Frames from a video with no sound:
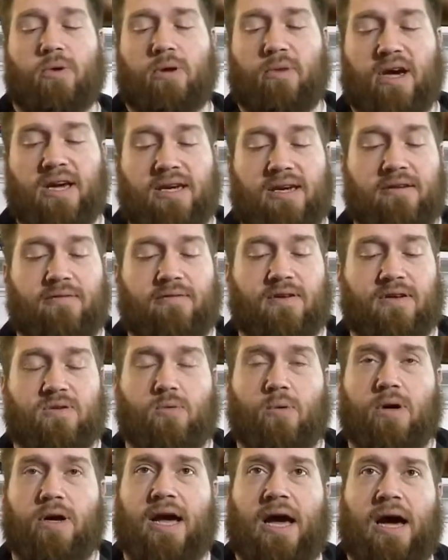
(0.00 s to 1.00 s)
We might give this
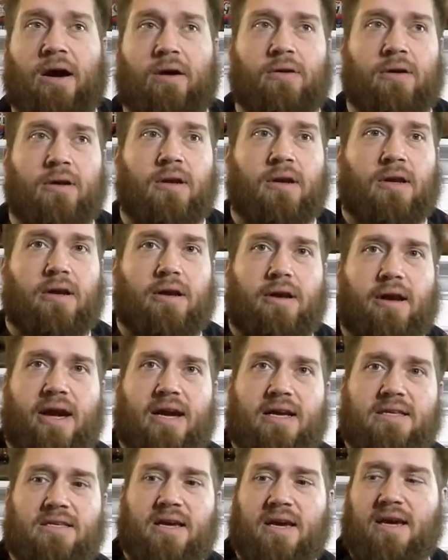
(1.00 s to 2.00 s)
one out
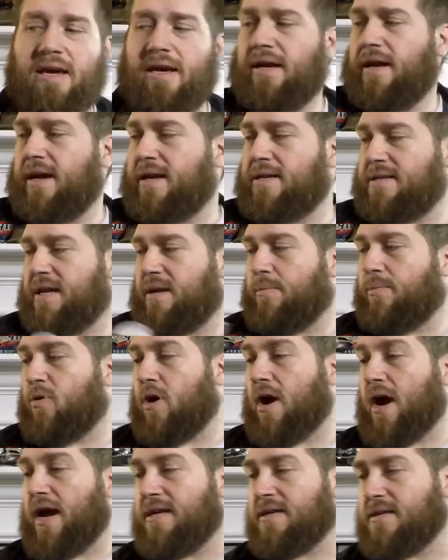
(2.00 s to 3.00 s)
as a
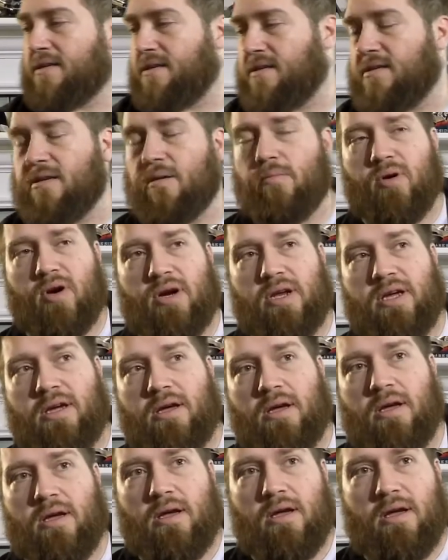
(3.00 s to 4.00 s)
prize to somebody
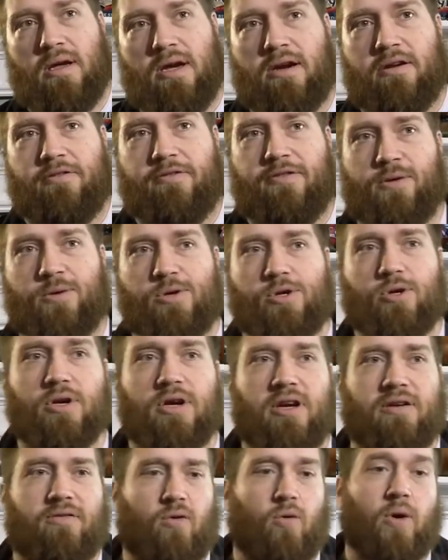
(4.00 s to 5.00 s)
in a future
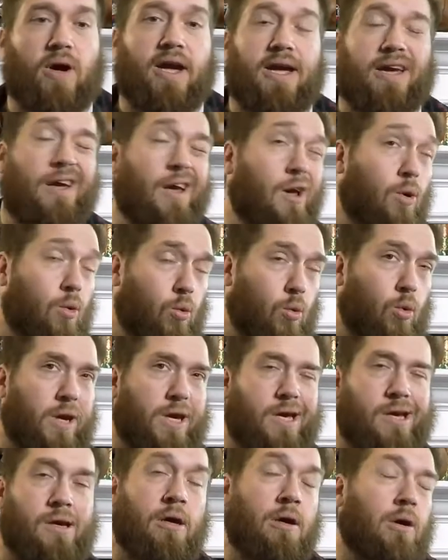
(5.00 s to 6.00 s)
giveaway.
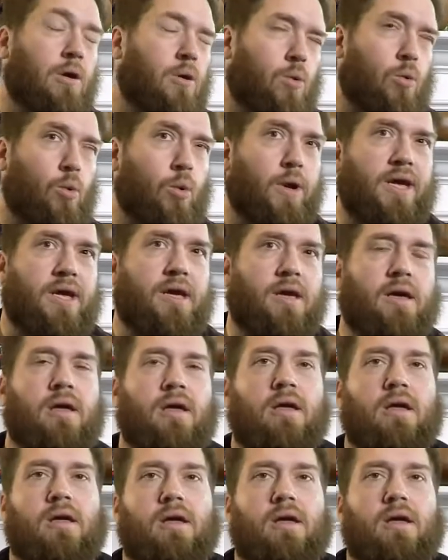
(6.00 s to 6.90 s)
Wink, wink.